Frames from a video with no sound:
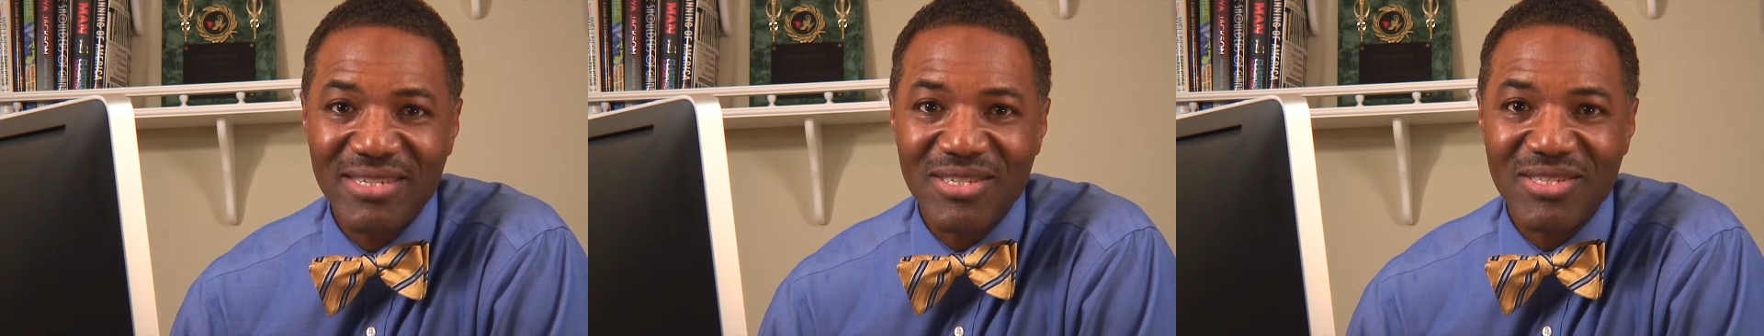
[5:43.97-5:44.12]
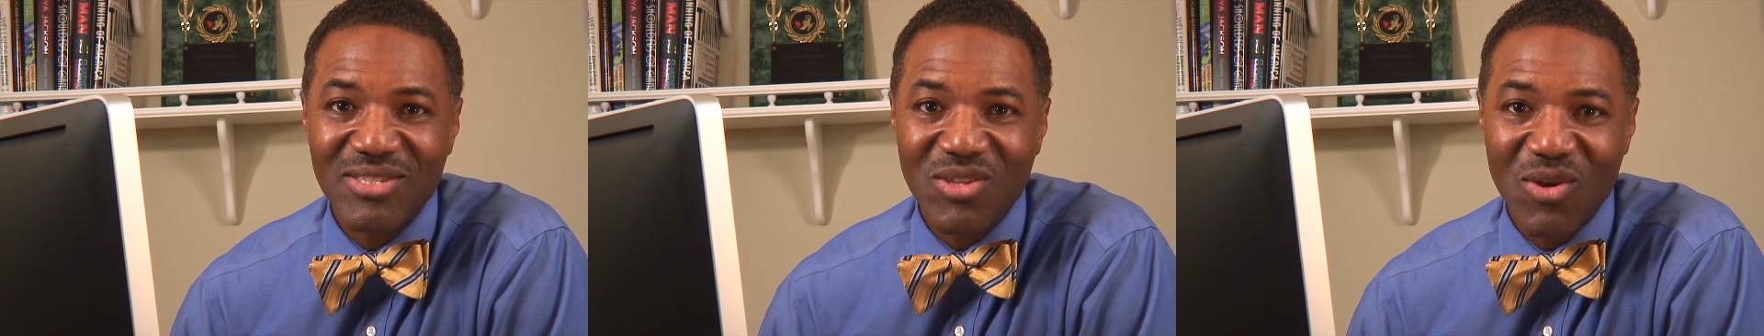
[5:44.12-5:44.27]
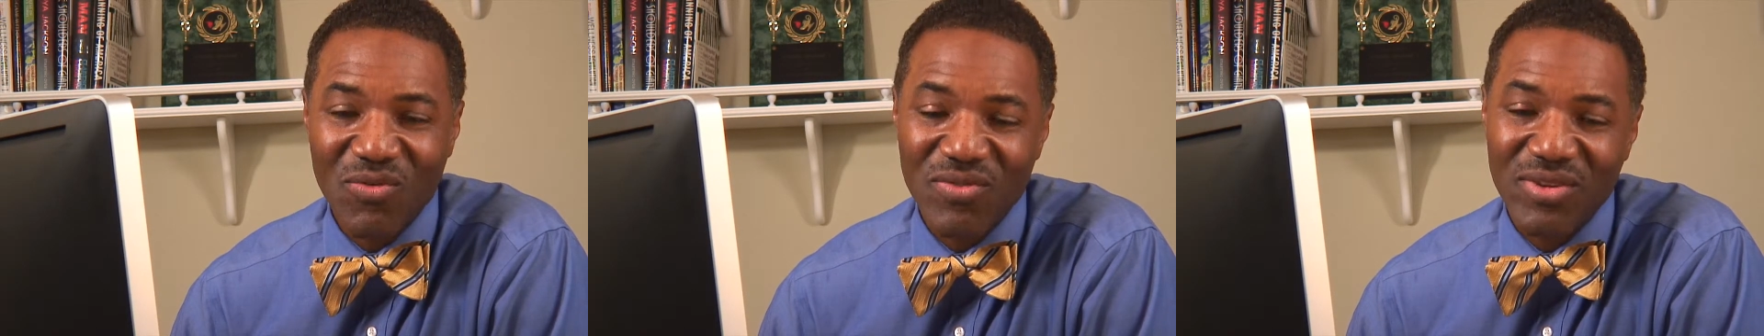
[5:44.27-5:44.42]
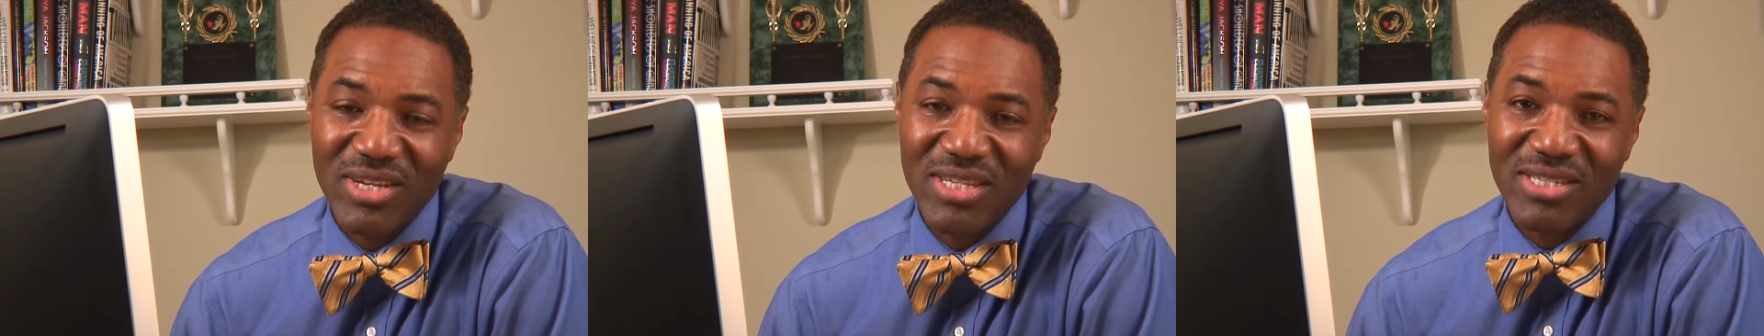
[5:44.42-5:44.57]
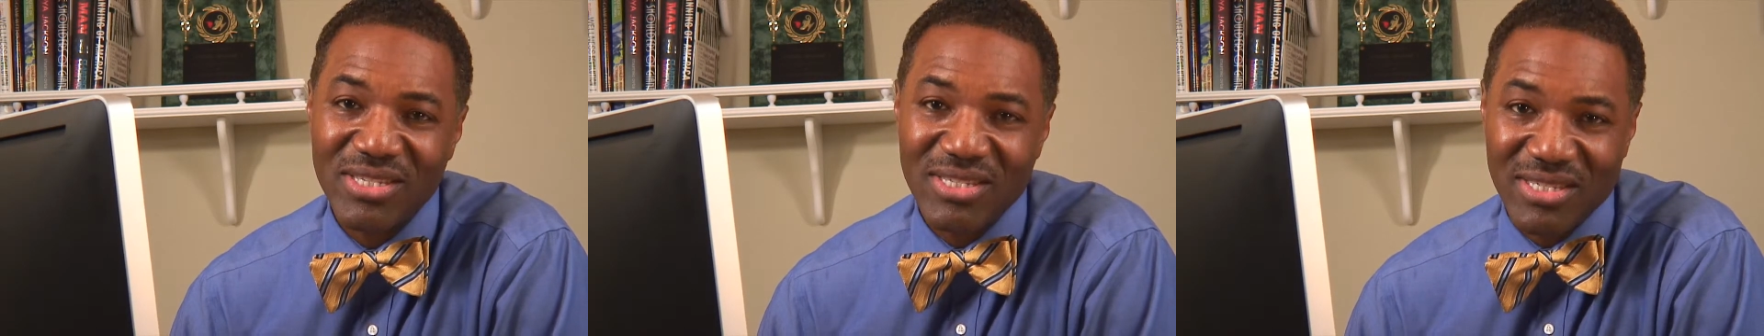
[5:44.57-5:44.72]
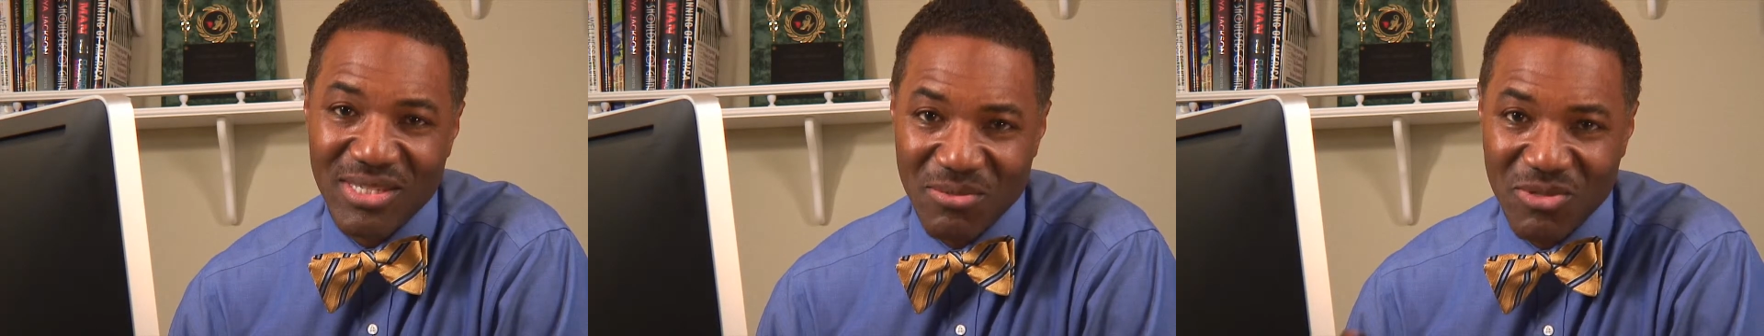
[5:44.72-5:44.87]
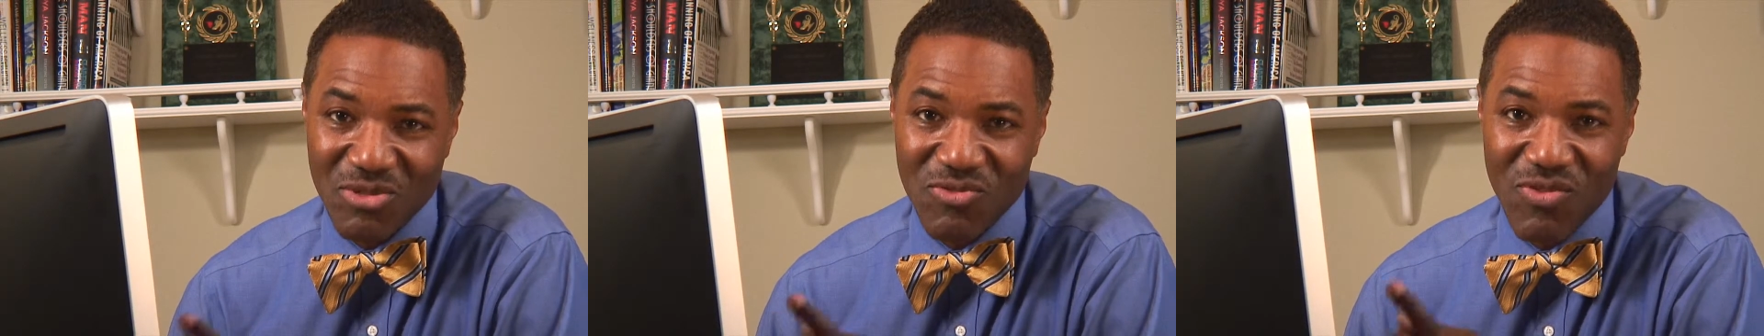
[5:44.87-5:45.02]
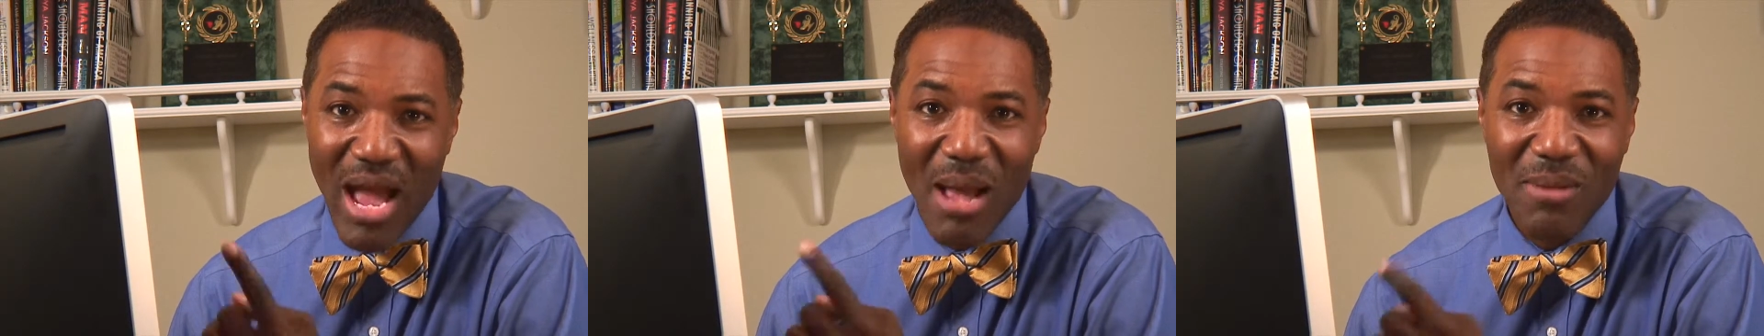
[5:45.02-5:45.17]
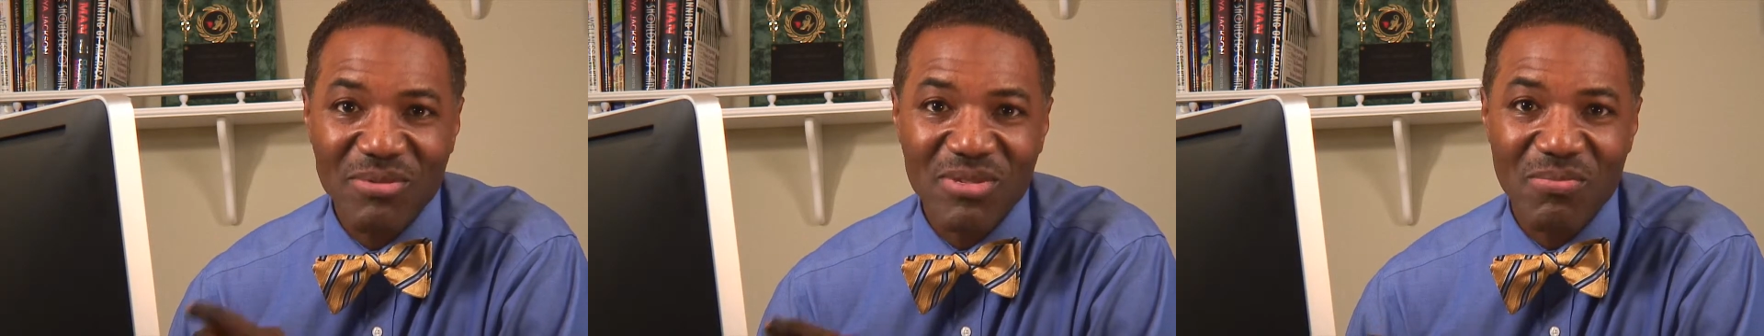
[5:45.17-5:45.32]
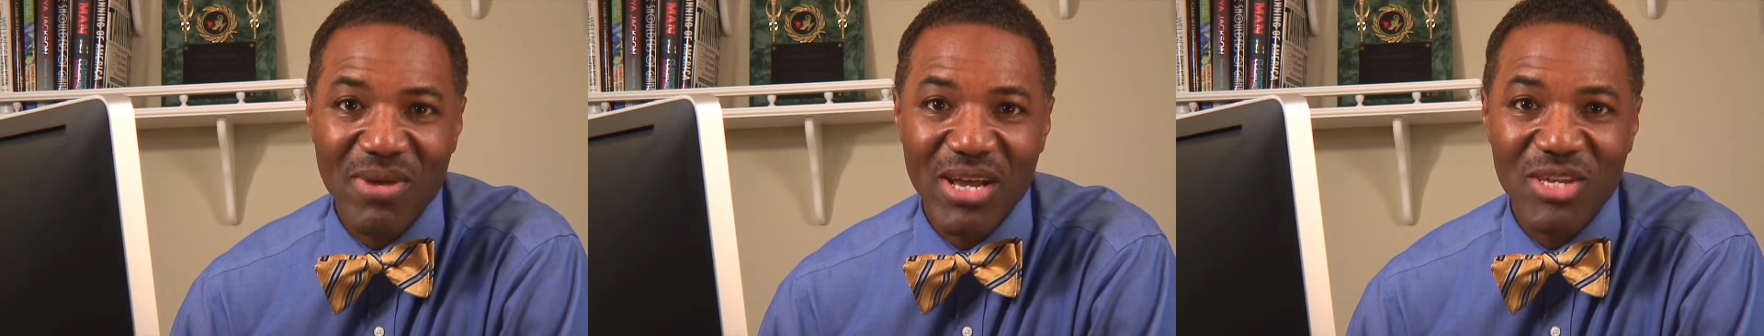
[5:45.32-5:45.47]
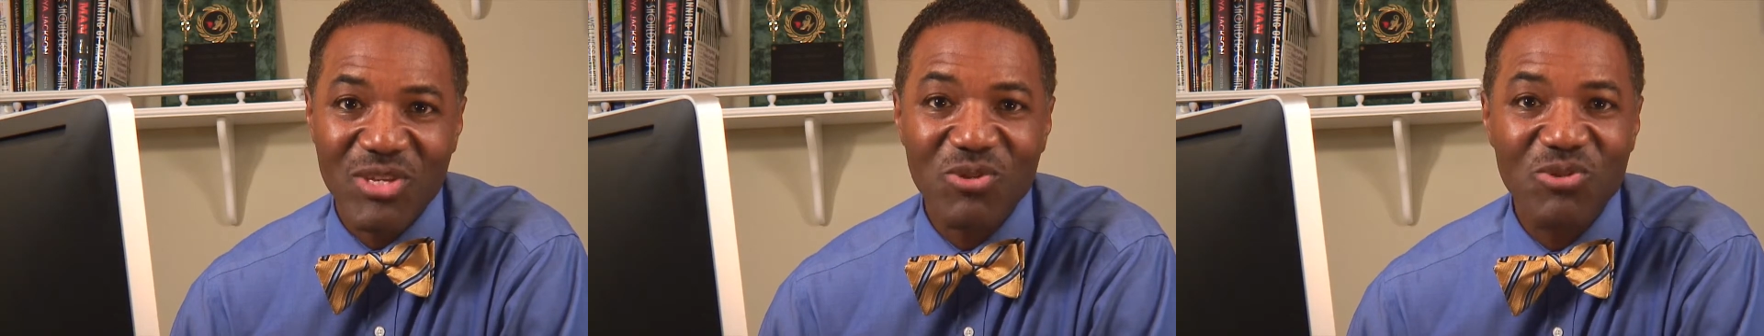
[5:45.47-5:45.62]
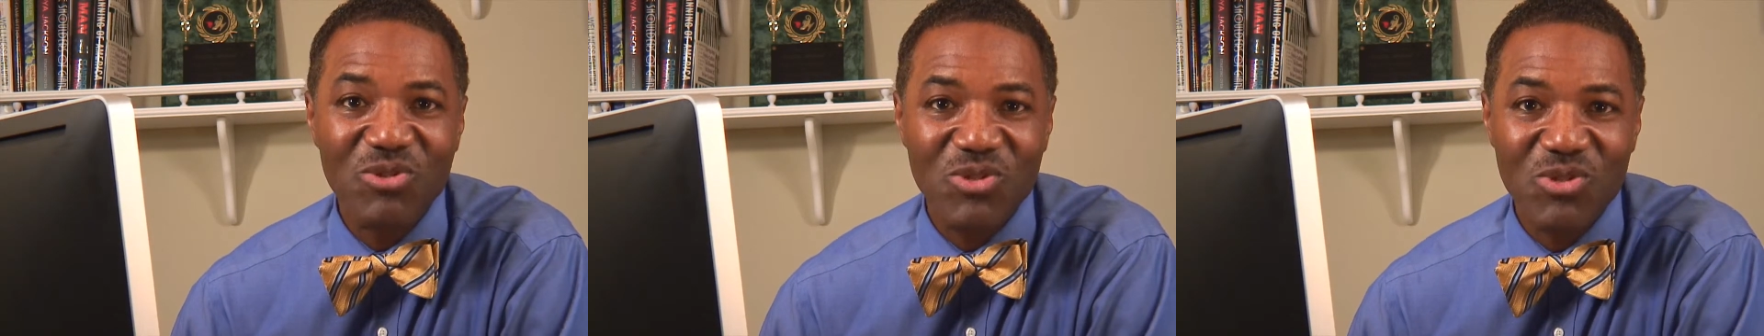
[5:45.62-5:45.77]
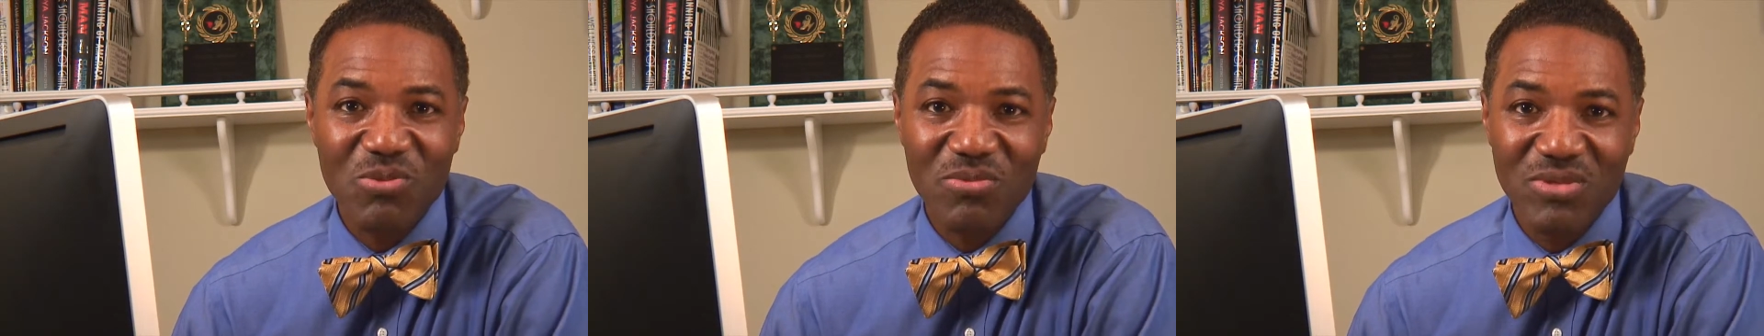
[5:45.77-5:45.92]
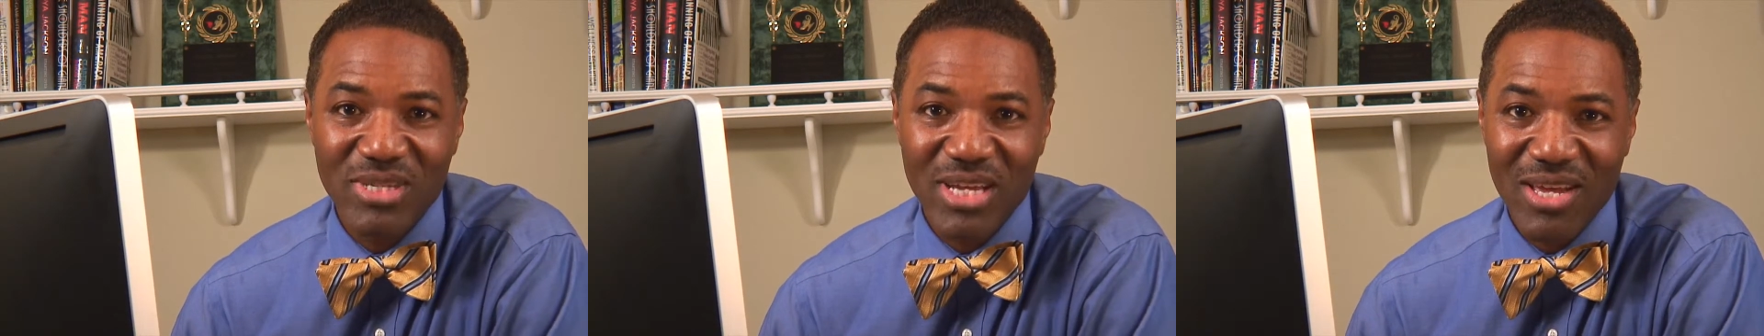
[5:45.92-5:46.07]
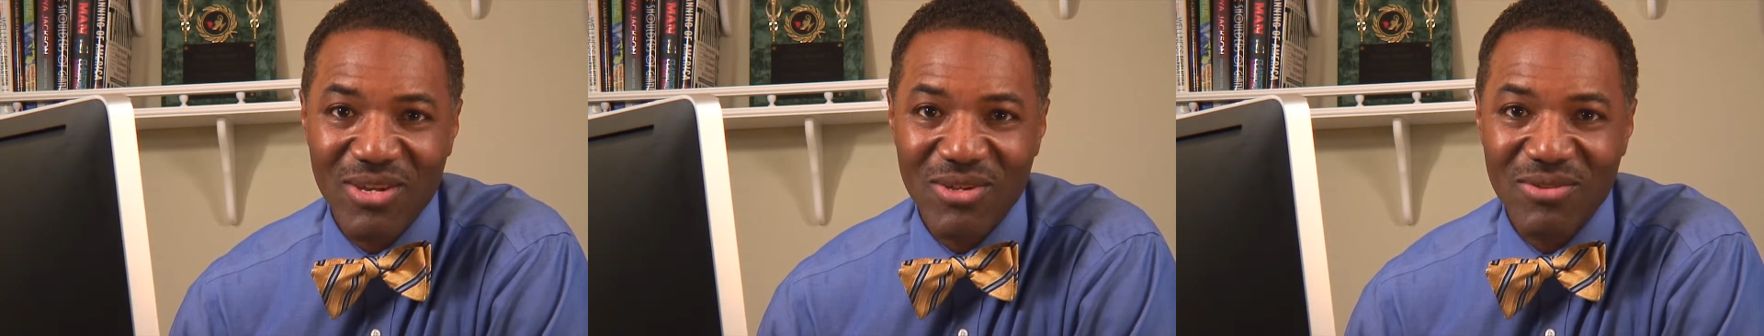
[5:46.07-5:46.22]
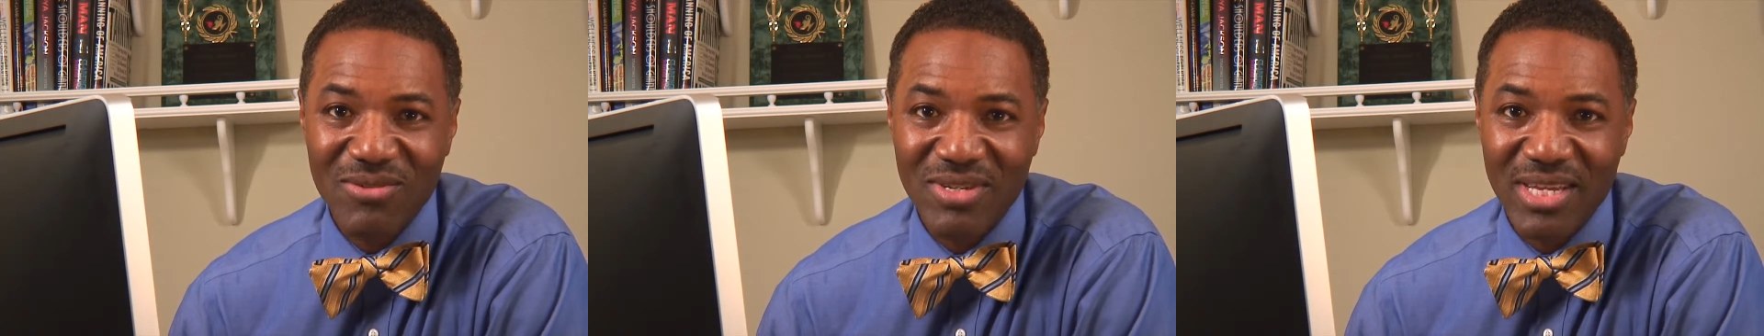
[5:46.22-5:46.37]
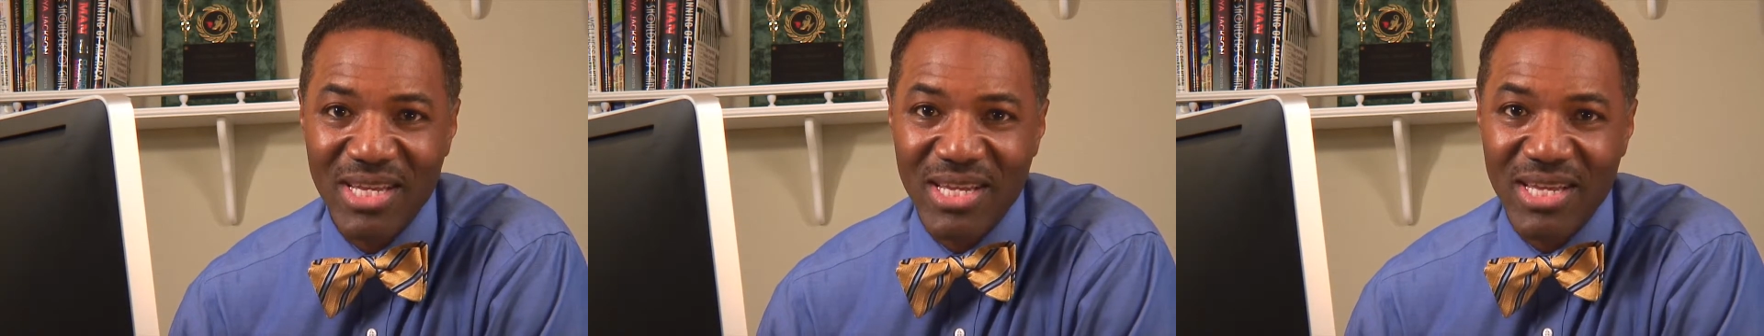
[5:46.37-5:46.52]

don't forget to subscribe to my YouTube channel